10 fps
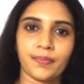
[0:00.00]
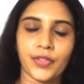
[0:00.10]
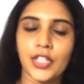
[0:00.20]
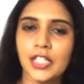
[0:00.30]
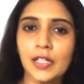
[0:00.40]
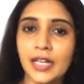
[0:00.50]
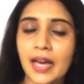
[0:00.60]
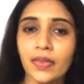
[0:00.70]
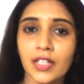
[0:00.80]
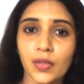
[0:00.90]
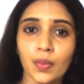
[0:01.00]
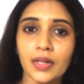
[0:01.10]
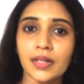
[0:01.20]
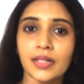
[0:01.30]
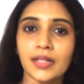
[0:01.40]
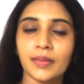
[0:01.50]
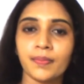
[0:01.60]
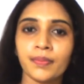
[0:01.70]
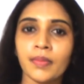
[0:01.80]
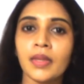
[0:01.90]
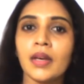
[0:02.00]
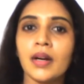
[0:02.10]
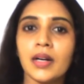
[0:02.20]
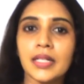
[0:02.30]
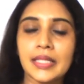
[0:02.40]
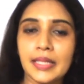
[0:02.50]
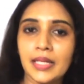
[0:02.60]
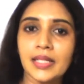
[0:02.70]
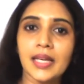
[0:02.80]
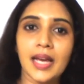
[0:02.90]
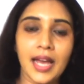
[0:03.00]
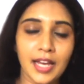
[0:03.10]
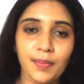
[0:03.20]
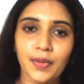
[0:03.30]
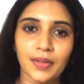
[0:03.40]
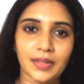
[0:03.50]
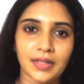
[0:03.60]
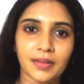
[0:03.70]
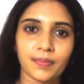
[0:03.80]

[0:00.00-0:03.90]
Just look at this word, disabled.